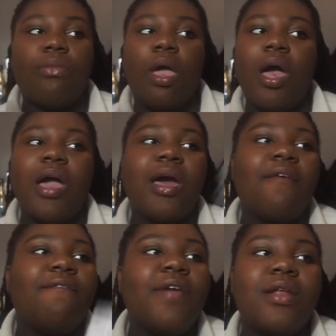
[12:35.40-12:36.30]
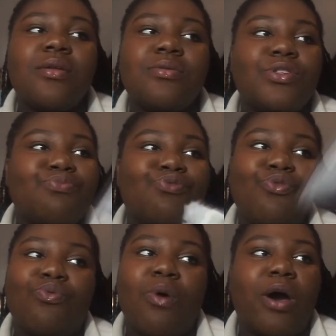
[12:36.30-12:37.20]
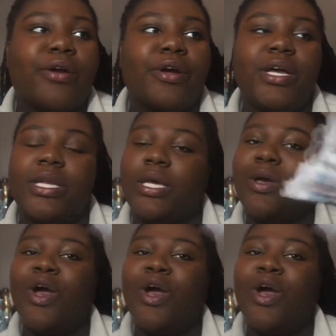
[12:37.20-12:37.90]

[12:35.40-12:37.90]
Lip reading: I got a fan in the smooth water, honey.